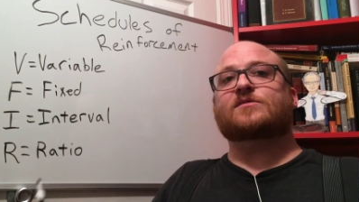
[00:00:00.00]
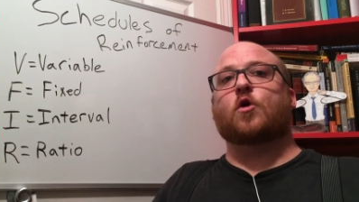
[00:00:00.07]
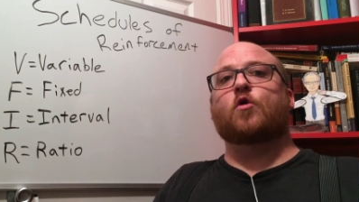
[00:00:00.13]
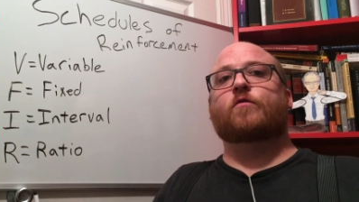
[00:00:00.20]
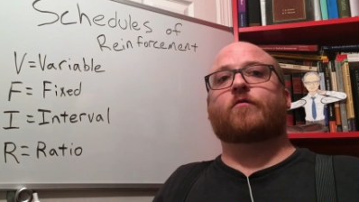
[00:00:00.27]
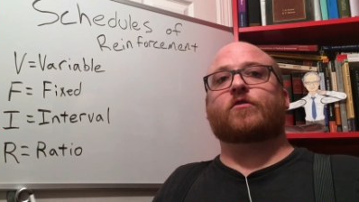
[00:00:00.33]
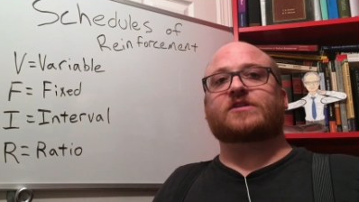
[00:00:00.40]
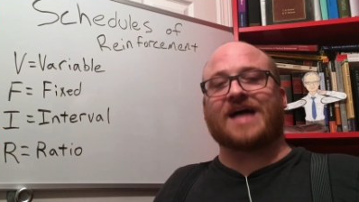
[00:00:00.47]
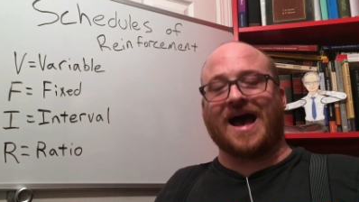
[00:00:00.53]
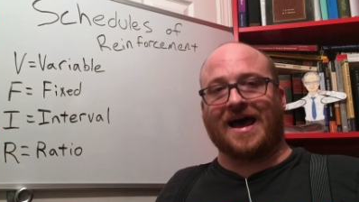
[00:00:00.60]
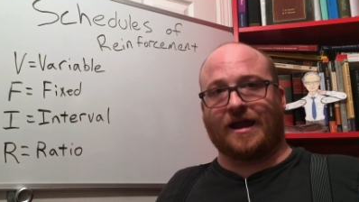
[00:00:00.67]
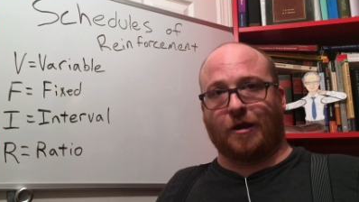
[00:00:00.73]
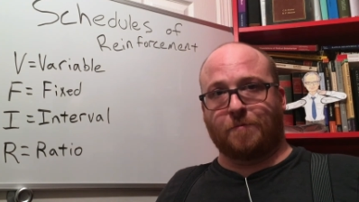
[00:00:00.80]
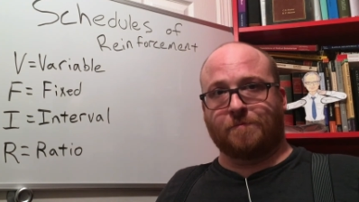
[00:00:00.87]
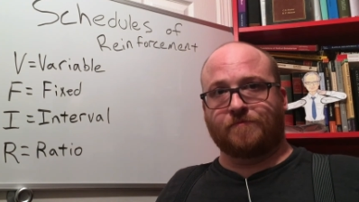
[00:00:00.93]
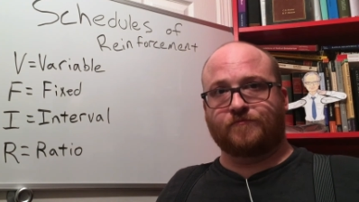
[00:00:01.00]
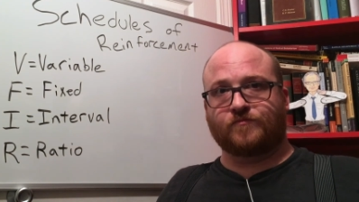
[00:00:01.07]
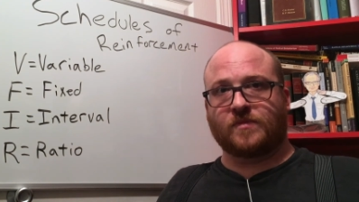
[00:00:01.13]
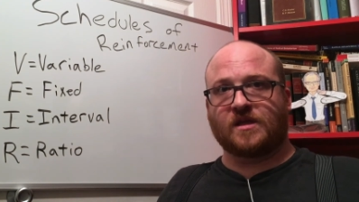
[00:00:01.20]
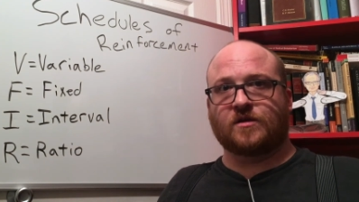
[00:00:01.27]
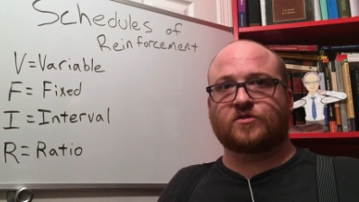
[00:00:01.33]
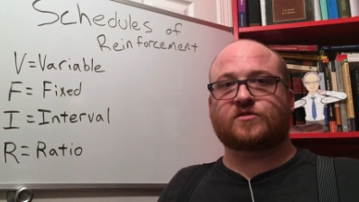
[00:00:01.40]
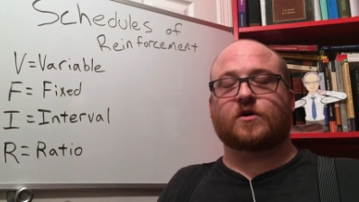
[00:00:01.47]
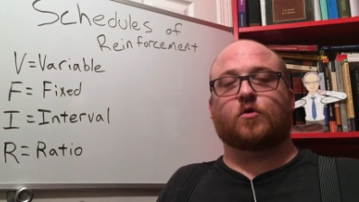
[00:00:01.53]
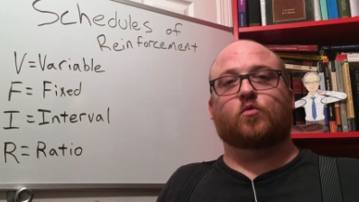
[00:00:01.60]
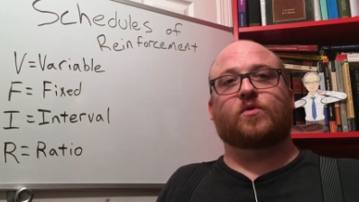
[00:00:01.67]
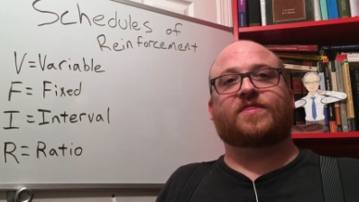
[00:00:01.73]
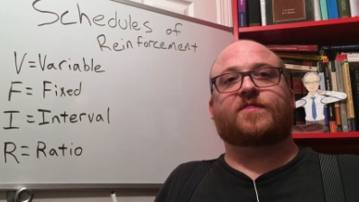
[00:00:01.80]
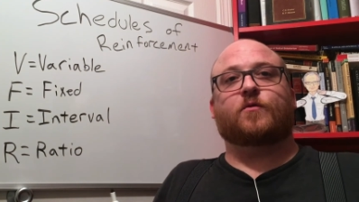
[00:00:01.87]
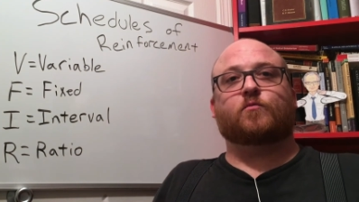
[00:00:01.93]
over time. So
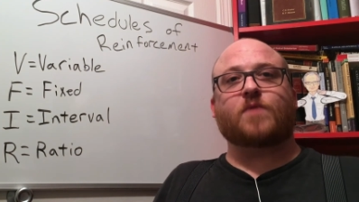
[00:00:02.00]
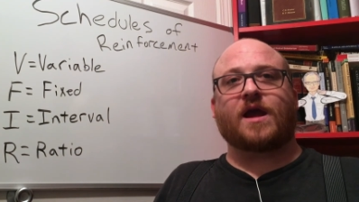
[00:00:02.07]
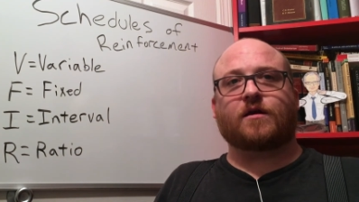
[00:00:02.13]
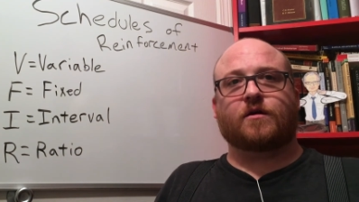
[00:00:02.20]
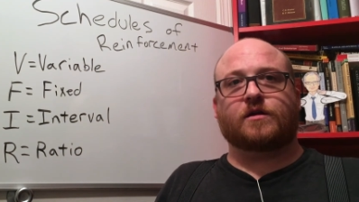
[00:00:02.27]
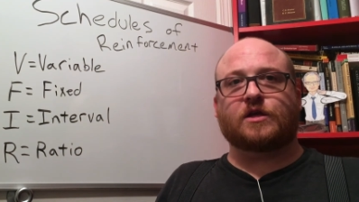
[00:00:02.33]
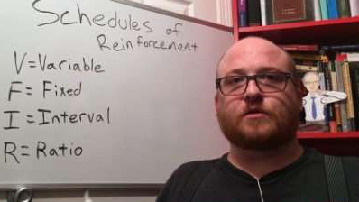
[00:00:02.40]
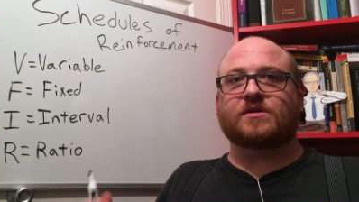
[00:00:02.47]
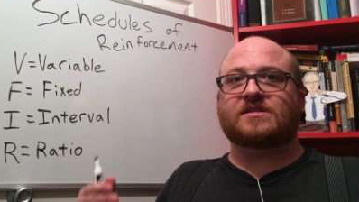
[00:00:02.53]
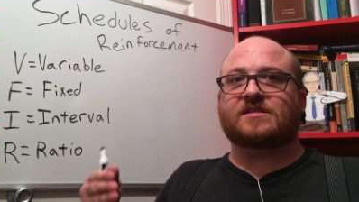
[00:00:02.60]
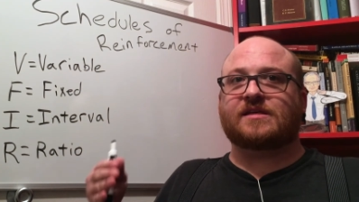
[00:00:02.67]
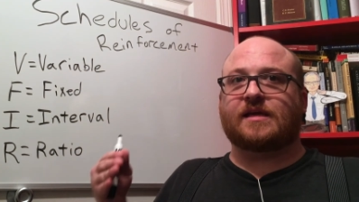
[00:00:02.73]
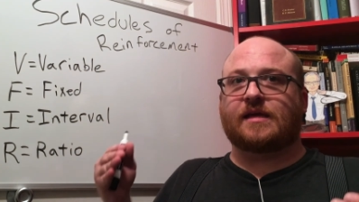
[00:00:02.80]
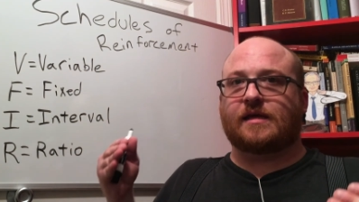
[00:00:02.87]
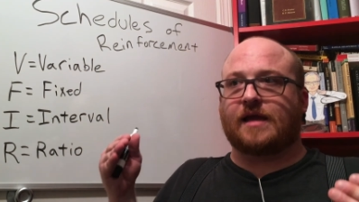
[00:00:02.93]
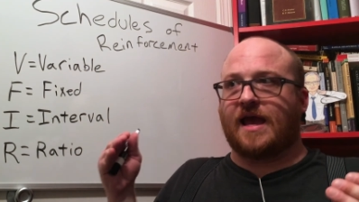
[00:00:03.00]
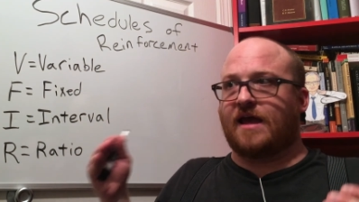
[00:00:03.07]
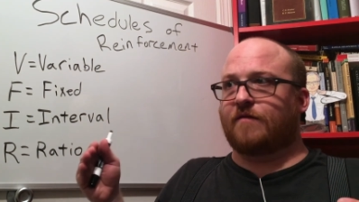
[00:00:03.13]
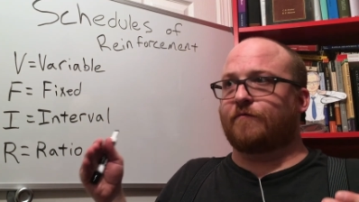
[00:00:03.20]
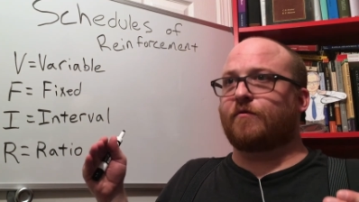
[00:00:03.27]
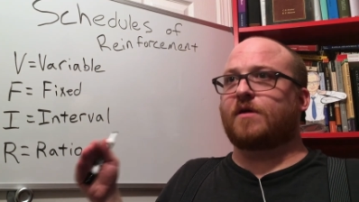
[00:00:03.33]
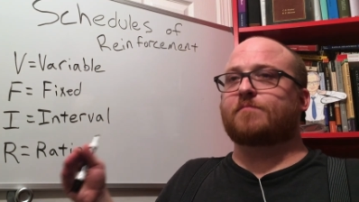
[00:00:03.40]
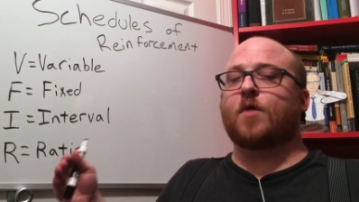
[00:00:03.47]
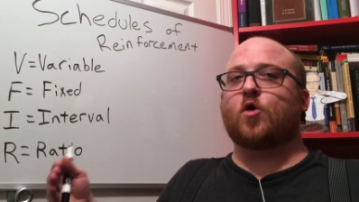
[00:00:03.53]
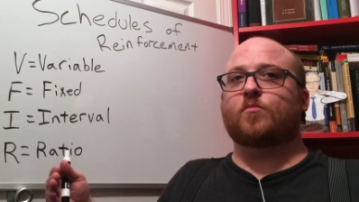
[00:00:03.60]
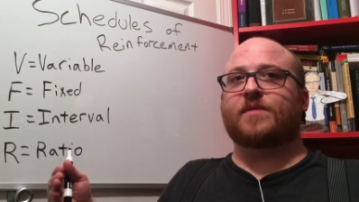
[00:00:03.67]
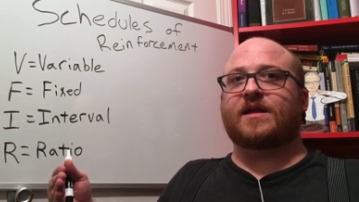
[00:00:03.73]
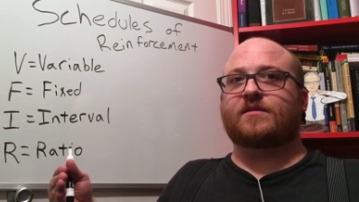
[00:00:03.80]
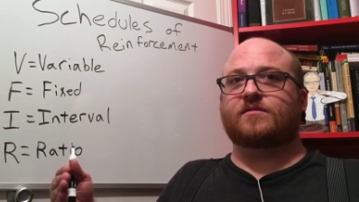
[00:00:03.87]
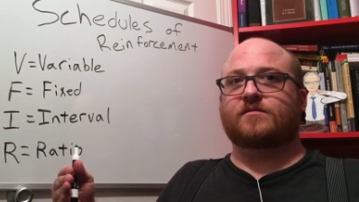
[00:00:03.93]
with the record, you can see every
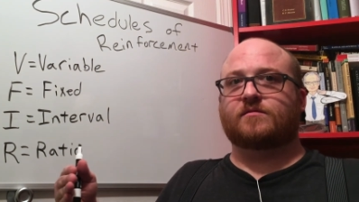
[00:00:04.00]
moment